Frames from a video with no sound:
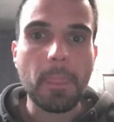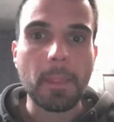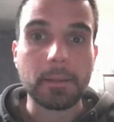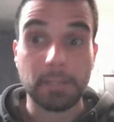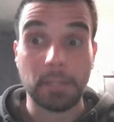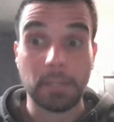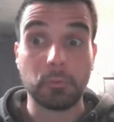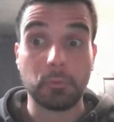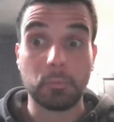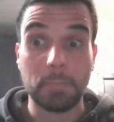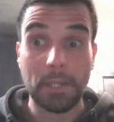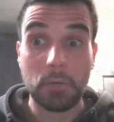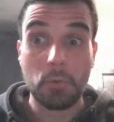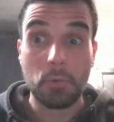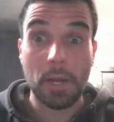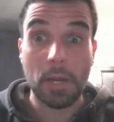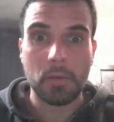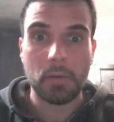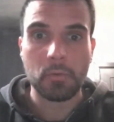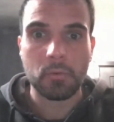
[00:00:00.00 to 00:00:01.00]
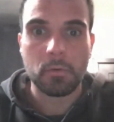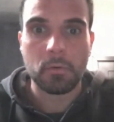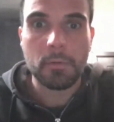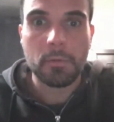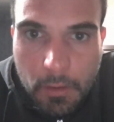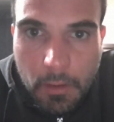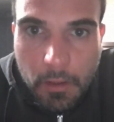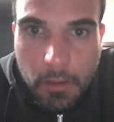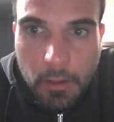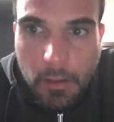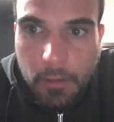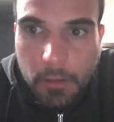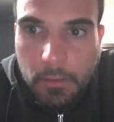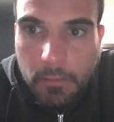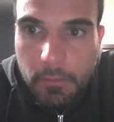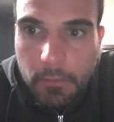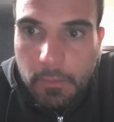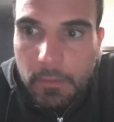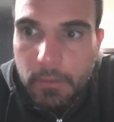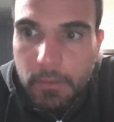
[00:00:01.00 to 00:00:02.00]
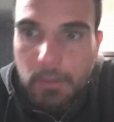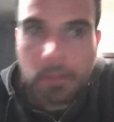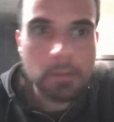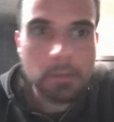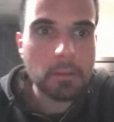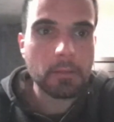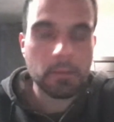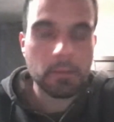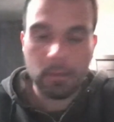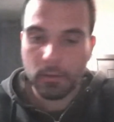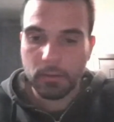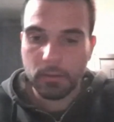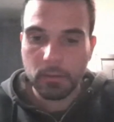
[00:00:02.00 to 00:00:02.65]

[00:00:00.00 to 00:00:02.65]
that would be really cool. I don't see anything.